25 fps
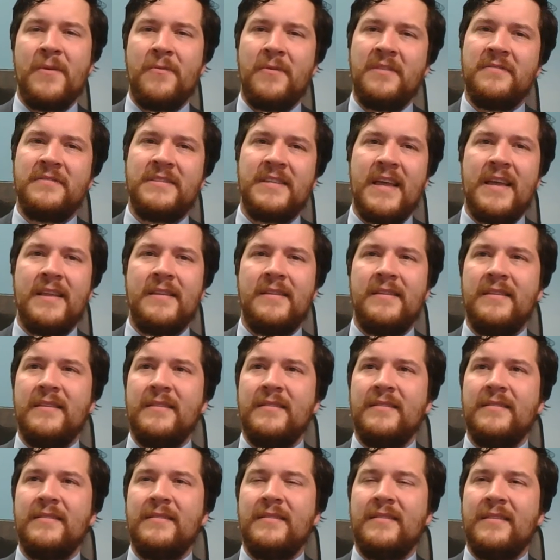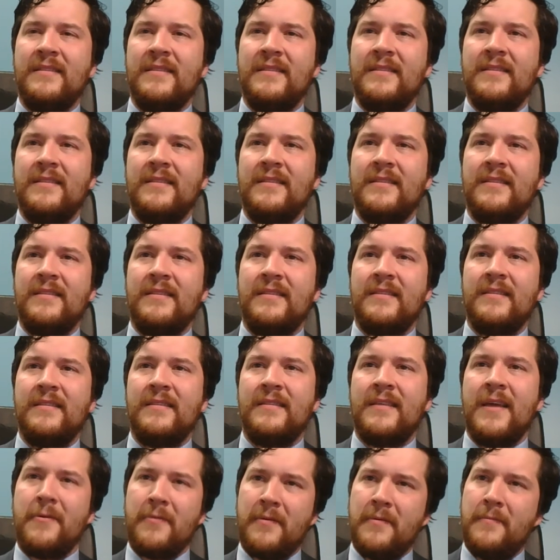They would have said,
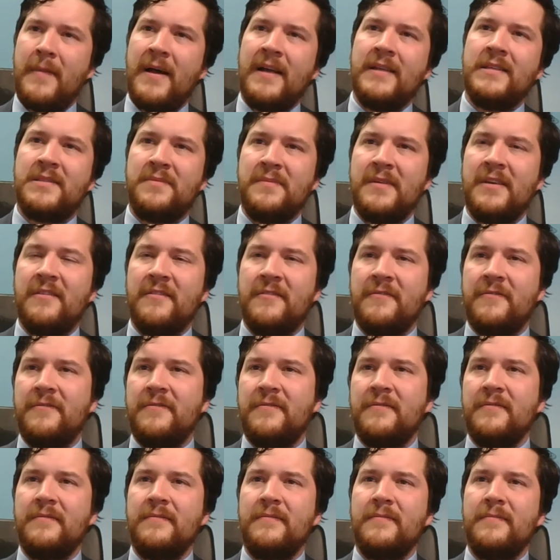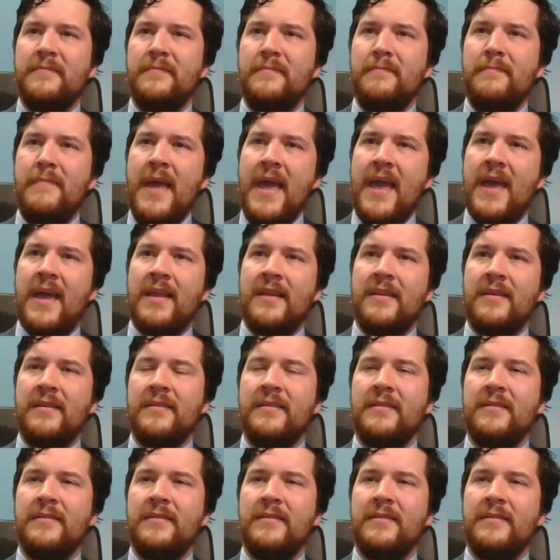that reminds me of man,